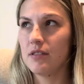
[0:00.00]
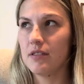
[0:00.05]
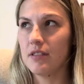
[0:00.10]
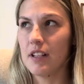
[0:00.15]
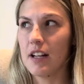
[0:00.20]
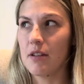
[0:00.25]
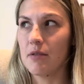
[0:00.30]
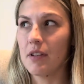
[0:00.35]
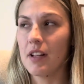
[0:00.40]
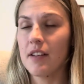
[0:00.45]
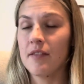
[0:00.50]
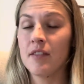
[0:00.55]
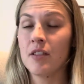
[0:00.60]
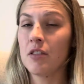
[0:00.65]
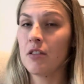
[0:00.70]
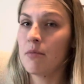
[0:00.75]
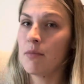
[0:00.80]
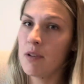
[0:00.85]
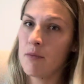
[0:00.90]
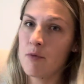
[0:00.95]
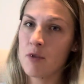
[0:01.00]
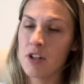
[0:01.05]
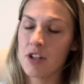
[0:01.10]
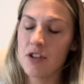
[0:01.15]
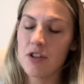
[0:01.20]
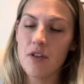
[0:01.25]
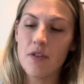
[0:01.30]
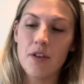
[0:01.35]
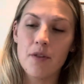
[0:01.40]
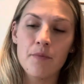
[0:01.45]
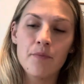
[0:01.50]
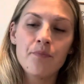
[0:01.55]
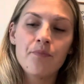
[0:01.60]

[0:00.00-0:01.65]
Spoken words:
I will have a little bit more to show you.